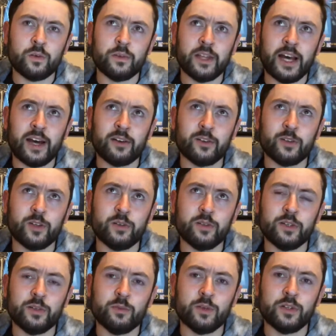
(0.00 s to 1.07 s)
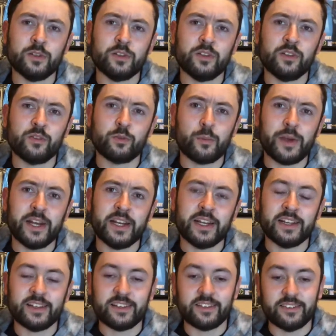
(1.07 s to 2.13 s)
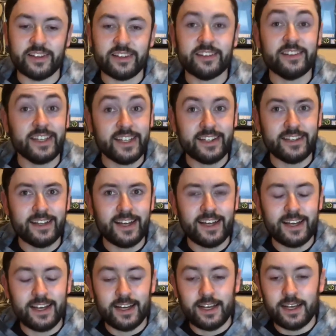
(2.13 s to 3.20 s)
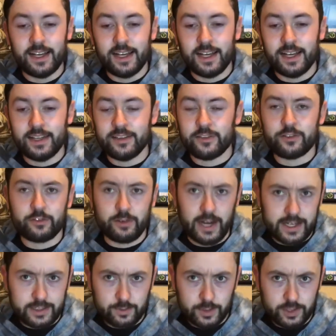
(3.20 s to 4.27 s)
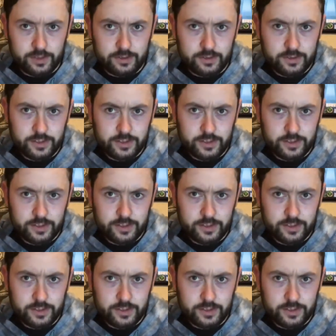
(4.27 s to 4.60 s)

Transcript: Now the only ones remaining is Lixian and Distractible.